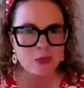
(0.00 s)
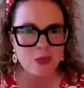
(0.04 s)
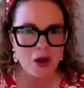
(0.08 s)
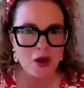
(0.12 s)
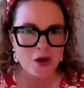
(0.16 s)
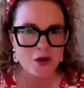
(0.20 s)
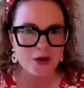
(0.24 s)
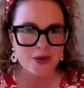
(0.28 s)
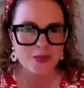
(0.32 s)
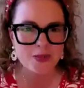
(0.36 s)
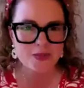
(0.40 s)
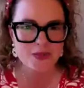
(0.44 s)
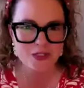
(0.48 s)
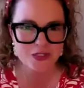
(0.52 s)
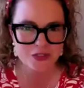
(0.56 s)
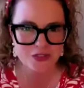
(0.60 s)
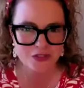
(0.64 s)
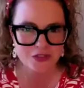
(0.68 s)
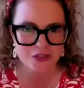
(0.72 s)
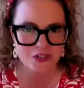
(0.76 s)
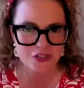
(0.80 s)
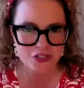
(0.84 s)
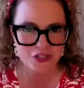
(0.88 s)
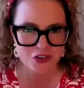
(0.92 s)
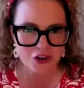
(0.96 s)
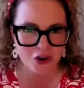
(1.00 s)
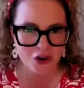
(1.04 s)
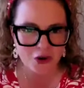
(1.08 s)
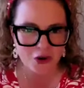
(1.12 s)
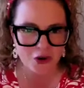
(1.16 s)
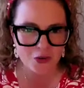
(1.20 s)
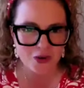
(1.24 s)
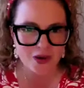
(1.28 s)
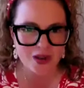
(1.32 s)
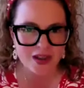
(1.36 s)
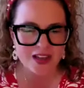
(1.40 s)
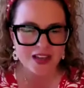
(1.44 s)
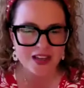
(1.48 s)
welcome to the
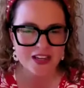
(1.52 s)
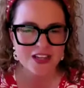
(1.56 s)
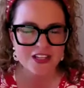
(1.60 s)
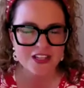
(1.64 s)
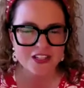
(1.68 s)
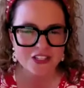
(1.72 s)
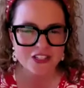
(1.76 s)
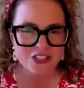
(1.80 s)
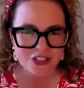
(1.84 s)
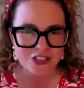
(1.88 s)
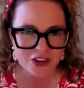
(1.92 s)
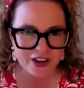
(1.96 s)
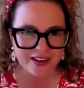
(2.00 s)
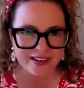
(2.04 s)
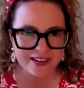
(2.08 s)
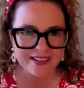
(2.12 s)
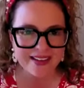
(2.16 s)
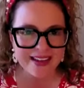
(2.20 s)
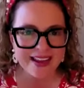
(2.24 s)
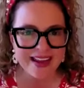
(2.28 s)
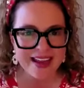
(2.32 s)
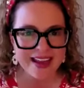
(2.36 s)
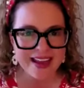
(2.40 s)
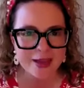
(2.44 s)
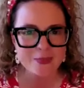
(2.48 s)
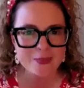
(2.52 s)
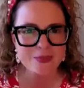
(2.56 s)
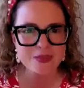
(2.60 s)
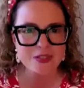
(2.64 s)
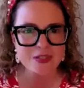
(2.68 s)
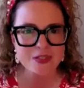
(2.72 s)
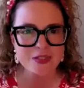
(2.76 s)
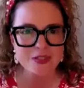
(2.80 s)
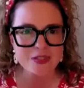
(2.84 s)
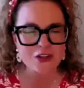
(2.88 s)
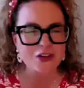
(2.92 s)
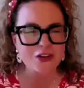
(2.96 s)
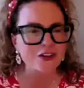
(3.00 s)
show Jane
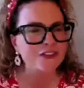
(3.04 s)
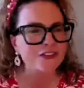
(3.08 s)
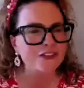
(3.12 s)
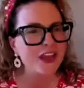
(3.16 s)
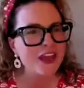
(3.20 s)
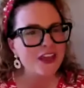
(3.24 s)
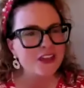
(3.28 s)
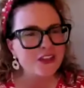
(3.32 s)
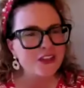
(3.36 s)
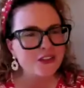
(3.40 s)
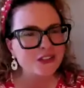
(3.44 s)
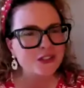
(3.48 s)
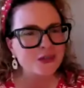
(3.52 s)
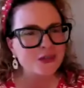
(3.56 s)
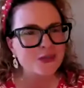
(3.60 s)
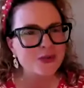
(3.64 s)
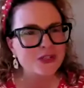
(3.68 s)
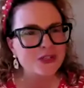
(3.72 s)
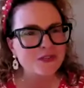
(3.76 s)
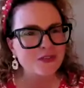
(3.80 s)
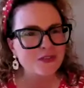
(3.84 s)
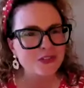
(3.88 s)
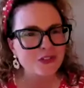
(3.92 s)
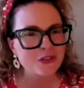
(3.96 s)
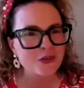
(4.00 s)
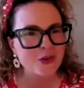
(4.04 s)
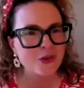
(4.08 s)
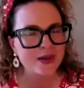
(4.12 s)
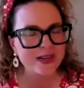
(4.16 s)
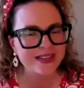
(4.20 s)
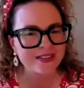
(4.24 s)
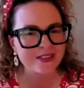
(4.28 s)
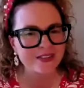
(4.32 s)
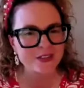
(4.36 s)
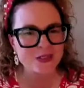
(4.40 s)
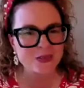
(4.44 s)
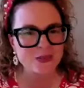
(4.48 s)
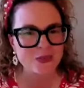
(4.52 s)
Hampton Cook. Thank you so much for
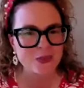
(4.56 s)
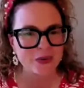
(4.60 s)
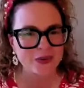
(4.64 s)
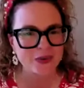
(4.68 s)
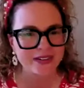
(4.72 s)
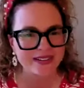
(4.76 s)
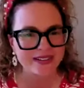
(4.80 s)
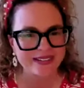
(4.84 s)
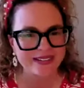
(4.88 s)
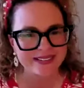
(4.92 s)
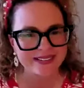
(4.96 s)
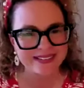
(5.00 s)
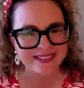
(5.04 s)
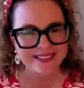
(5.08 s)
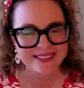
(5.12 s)
joining this morning.